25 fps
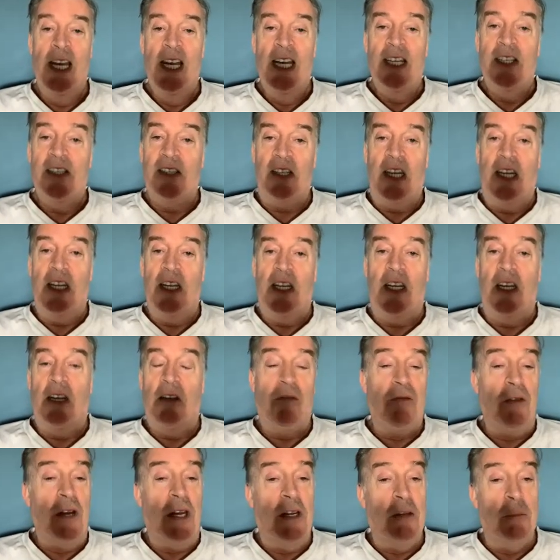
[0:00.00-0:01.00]
seeking a
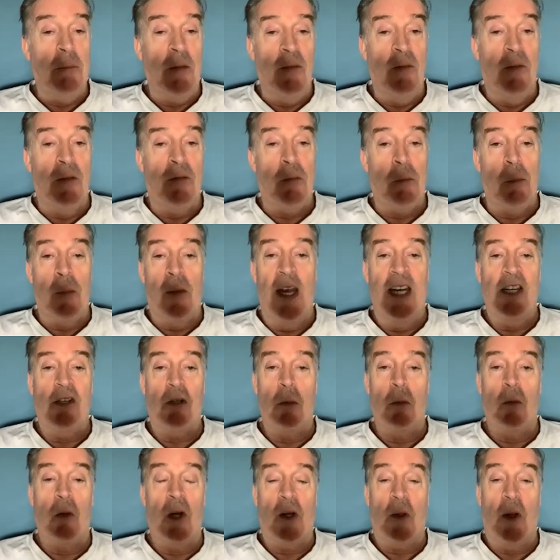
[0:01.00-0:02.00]
Freedom of
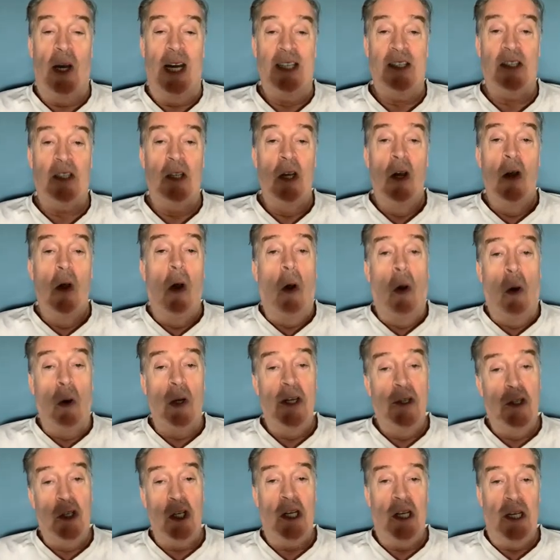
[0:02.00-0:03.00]
Information request or a
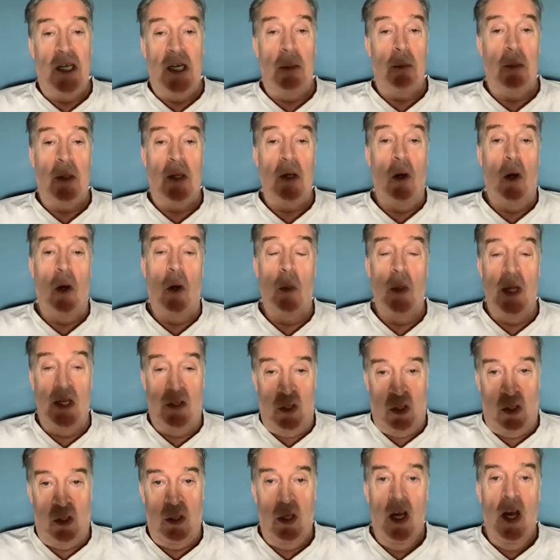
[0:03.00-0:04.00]
GDPR,
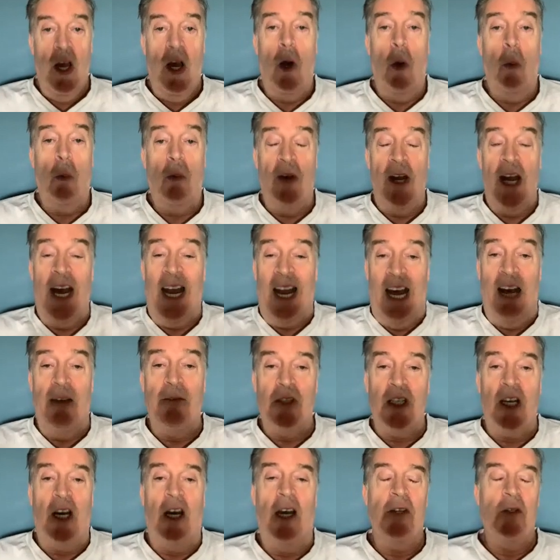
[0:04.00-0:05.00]
which hopefully I'll have
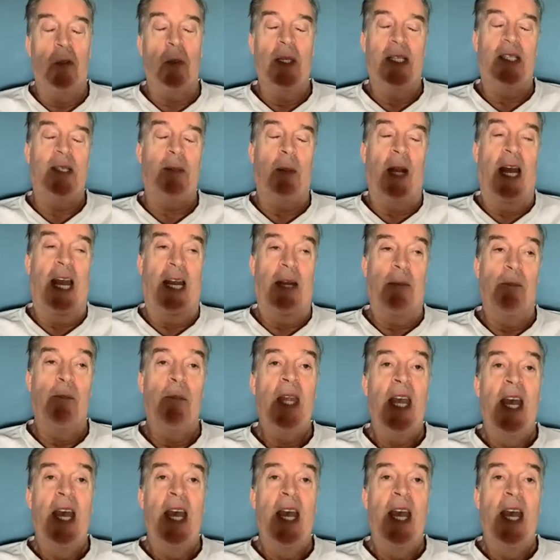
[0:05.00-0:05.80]
time to explain.